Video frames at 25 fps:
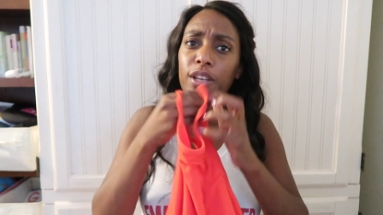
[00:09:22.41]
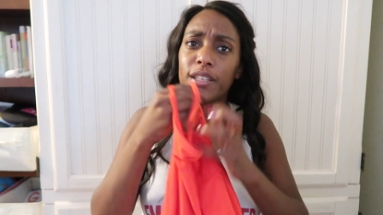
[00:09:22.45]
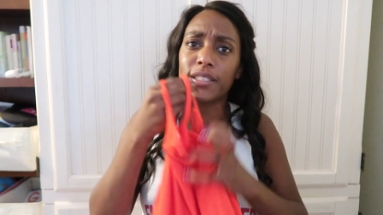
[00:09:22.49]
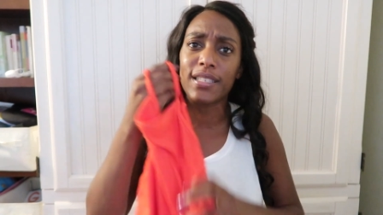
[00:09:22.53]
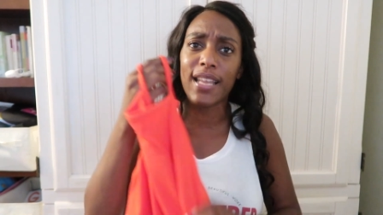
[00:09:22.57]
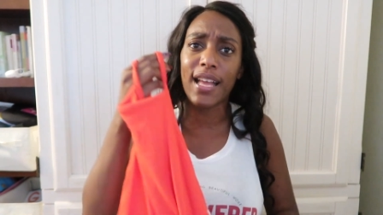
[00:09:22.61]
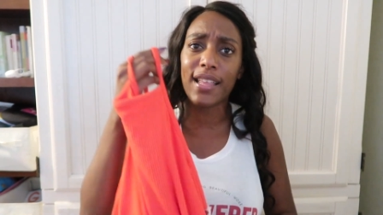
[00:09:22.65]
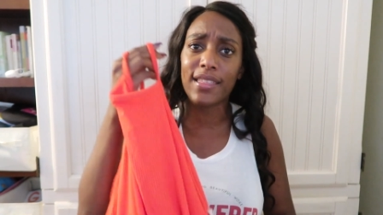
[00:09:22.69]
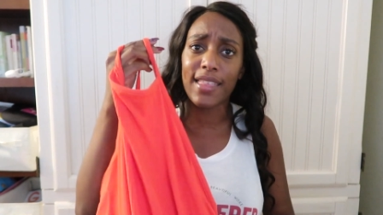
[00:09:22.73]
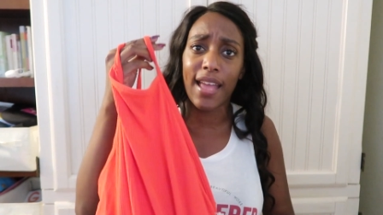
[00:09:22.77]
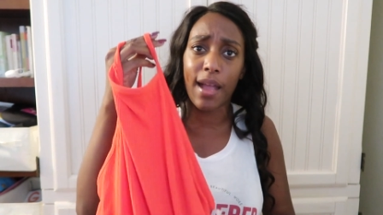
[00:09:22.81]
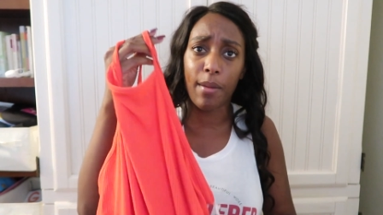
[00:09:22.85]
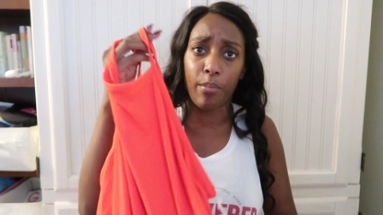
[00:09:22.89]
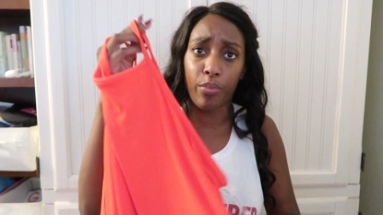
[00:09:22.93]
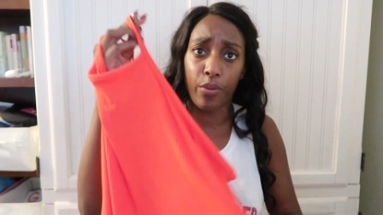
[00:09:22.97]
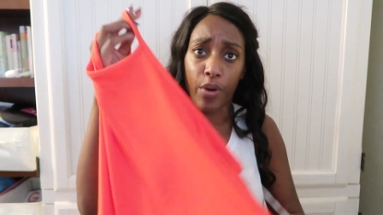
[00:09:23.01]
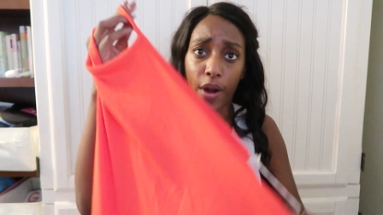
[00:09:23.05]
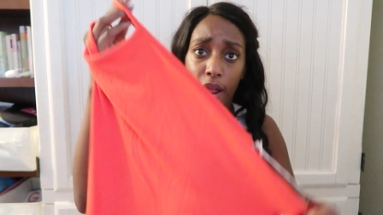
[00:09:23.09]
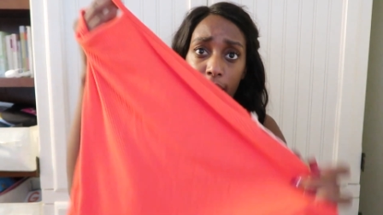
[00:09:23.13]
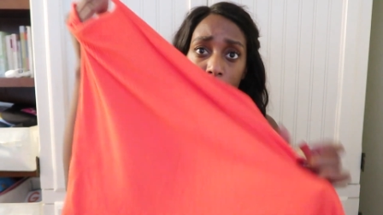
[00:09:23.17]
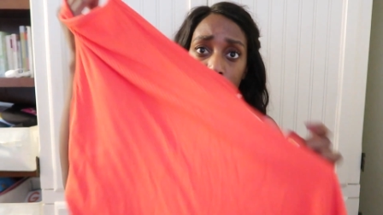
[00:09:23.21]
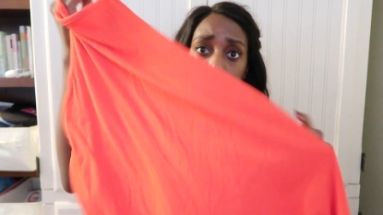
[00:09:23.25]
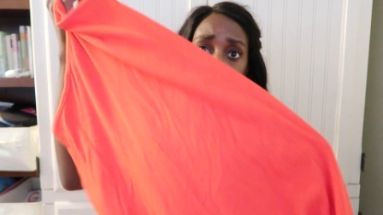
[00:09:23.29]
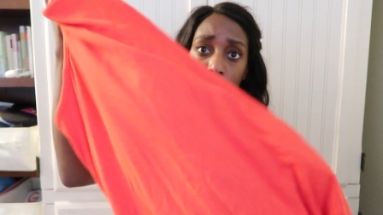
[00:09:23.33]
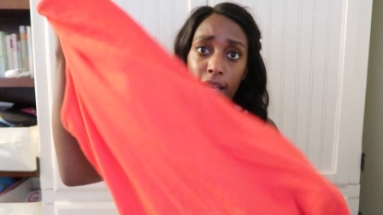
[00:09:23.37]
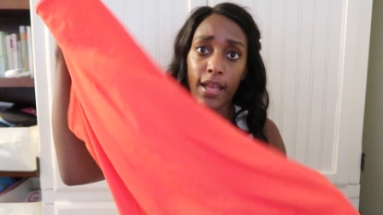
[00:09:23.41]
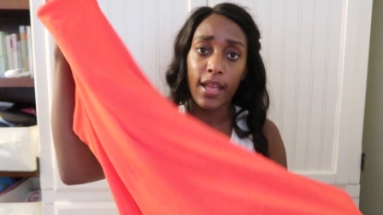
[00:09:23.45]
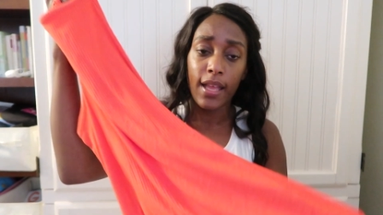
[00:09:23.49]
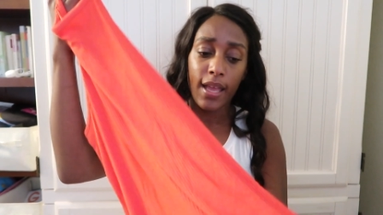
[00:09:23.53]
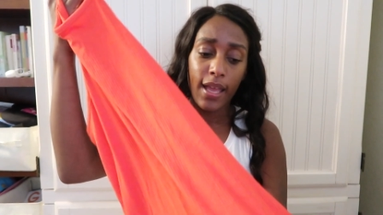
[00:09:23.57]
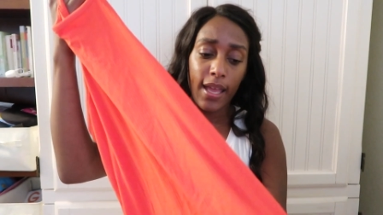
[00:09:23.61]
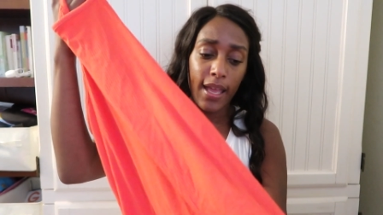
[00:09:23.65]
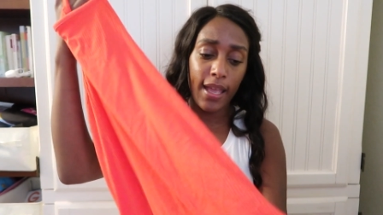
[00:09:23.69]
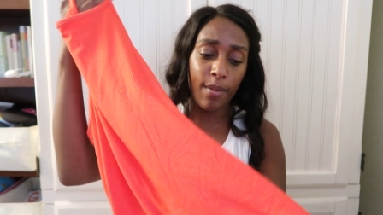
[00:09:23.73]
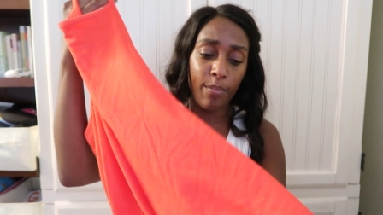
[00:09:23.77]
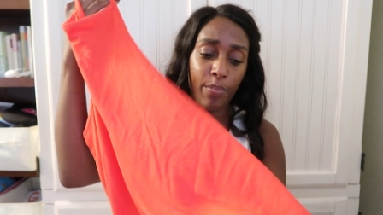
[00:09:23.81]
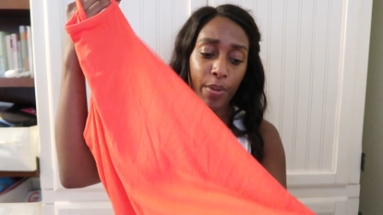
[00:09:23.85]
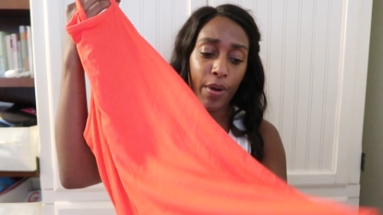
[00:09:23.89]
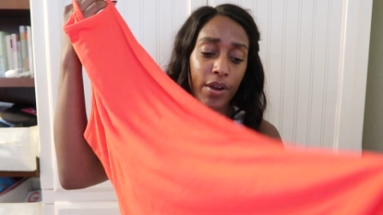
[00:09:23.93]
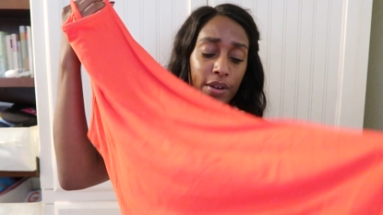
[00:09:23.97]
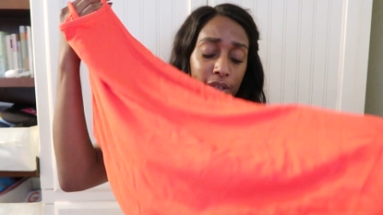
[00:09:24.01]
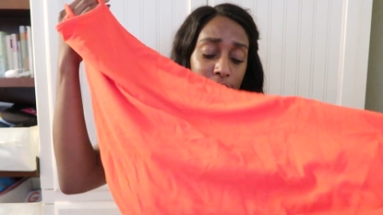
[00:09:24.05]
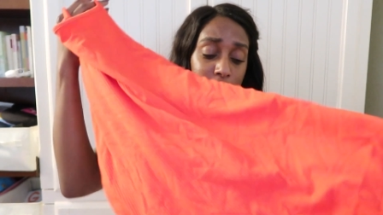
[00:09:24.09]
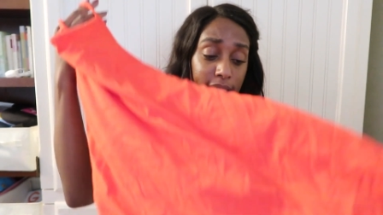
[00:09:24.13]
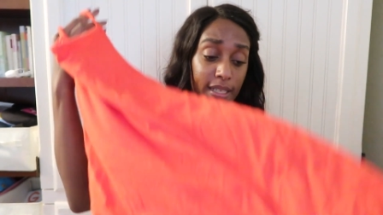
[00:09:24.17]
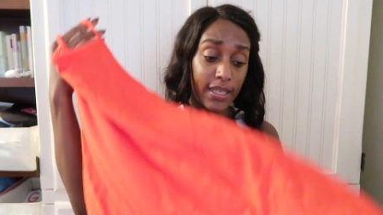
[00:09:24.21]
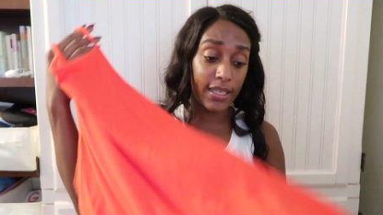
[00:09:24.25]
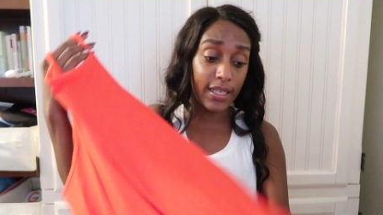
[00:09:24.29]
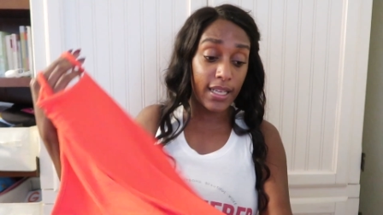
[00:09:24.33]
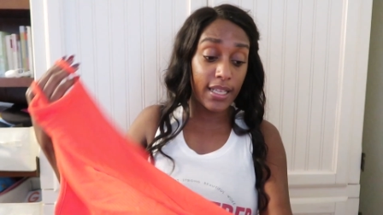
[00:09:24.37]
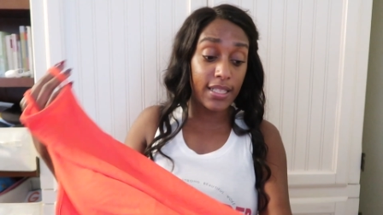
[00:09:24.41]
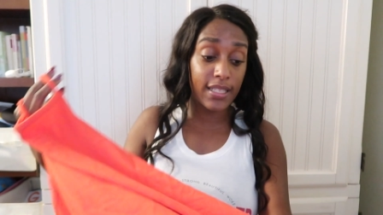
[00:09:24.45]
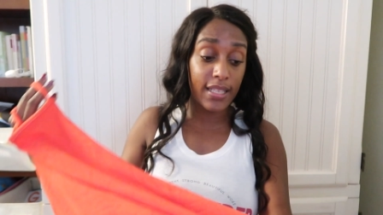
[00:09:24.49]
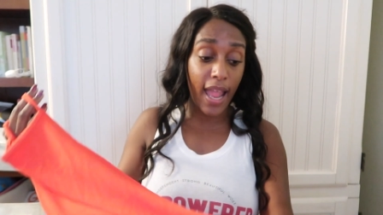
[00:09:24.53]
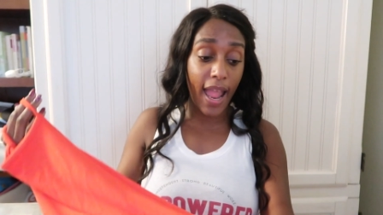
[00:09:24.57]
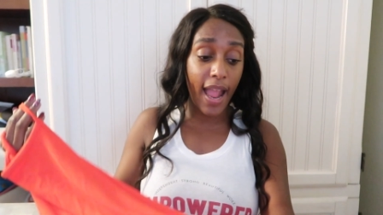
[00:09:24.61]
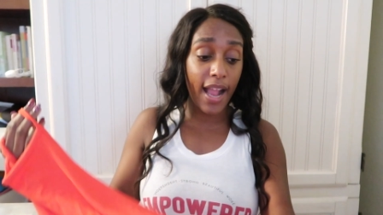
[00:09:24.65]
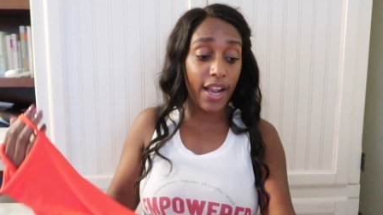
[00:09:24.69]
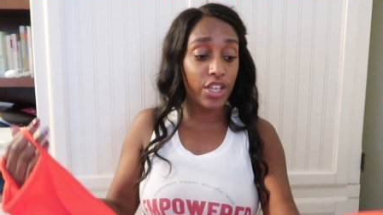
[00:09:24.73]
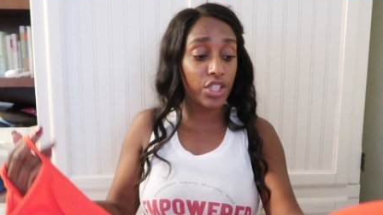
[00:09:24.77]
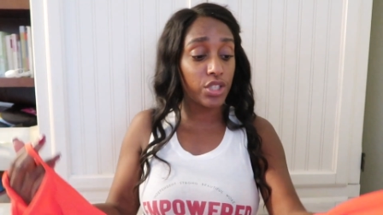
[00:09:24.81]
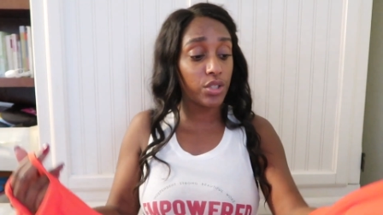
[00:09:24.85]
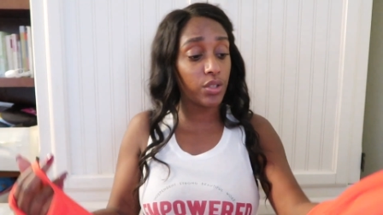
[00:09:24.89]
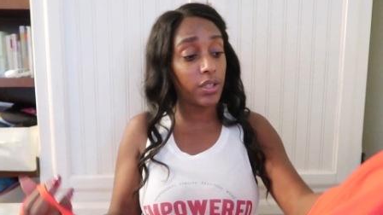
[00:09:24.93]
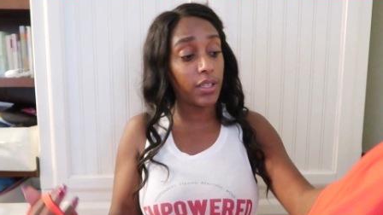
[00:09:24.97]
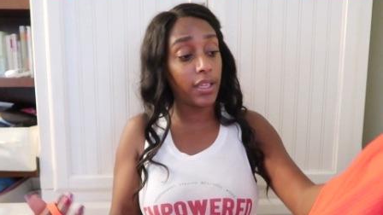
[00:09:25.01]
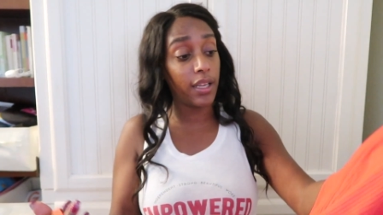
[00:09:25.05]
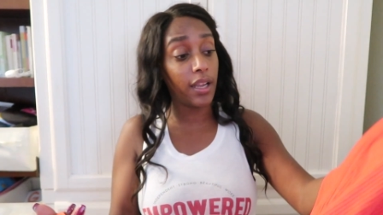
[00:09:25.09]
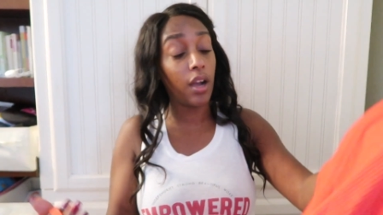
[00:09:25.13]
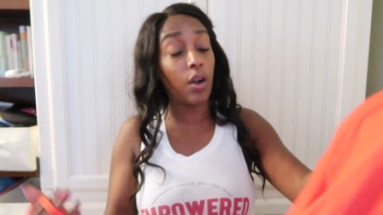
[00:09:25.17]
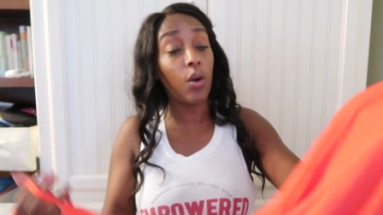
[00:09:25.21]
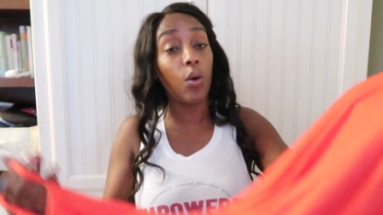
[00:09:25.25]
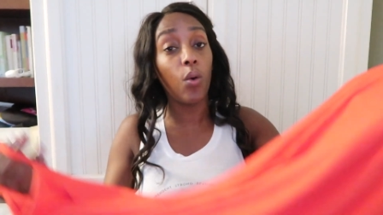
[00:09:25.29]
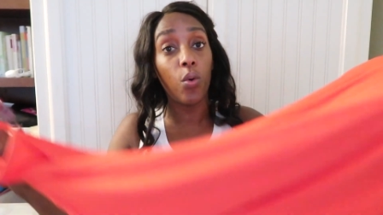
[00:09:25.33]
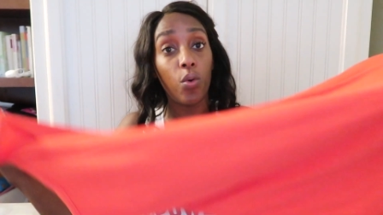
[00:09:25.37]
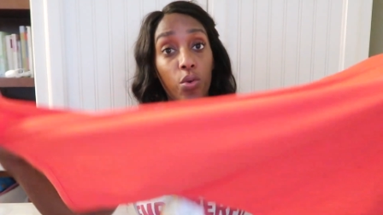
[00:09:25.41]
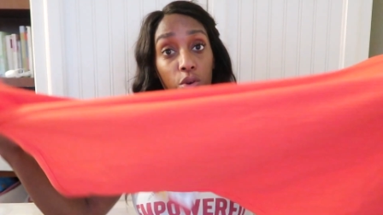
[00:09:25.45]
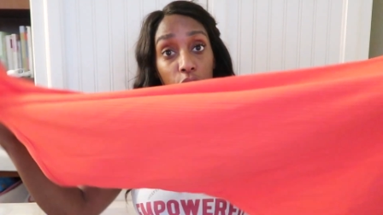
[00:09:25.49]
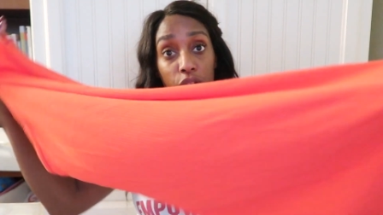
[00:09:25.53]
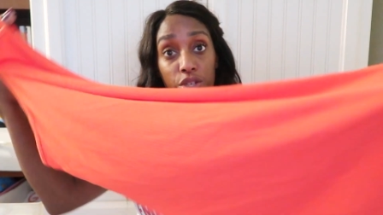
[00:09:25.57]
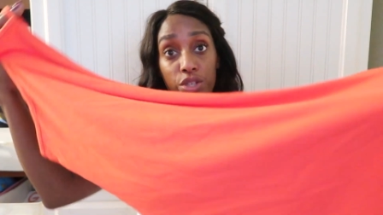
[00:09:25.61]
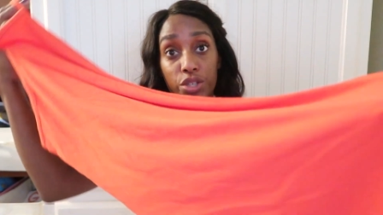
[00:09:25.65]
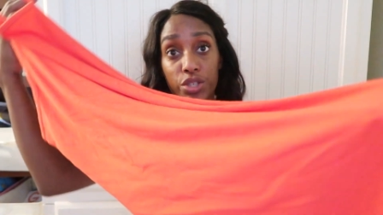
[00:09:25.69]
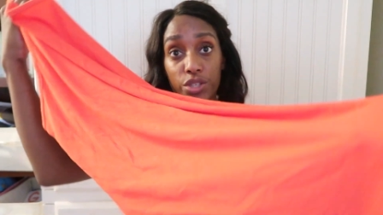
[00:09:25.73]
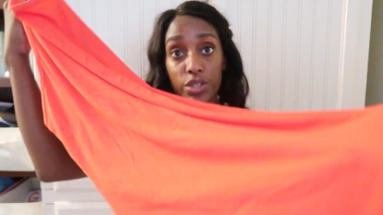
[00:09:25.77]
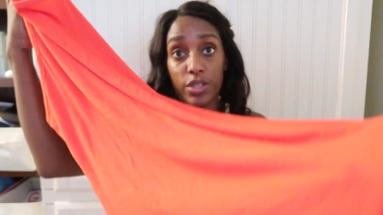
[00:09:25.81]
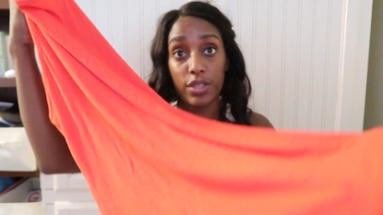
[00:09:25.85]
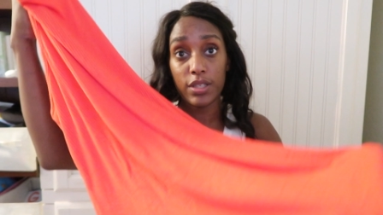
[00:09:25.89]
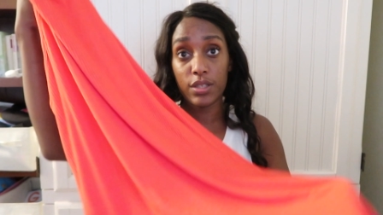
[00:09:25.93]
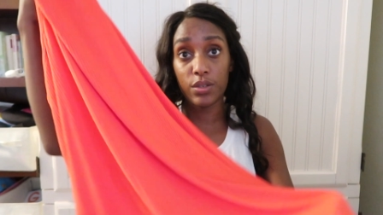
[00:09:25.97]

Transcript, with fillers: It's not that bright in person. It's actually a orange.